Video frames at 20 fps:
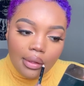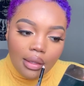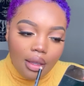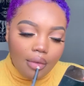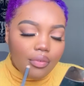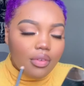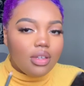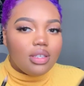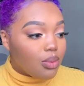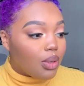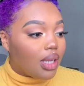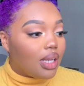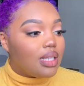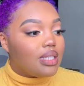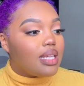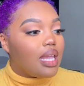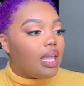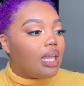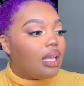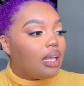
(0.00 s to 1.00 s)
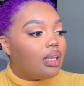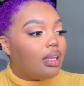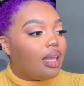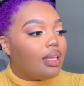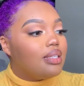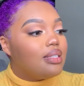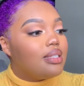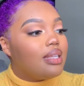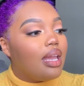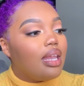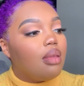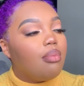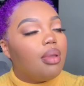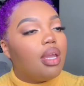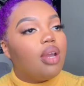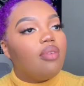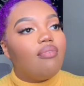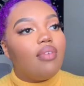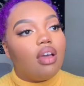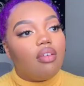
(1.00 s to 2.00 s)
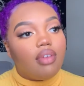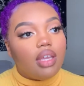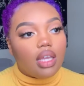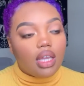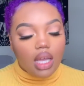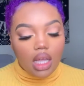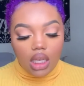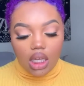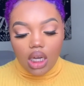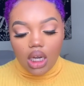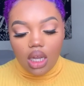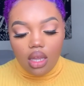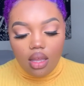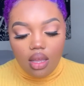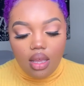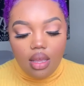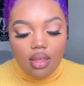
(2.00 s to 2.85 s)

If you're, we're going to take a nice teddy bear velvet color.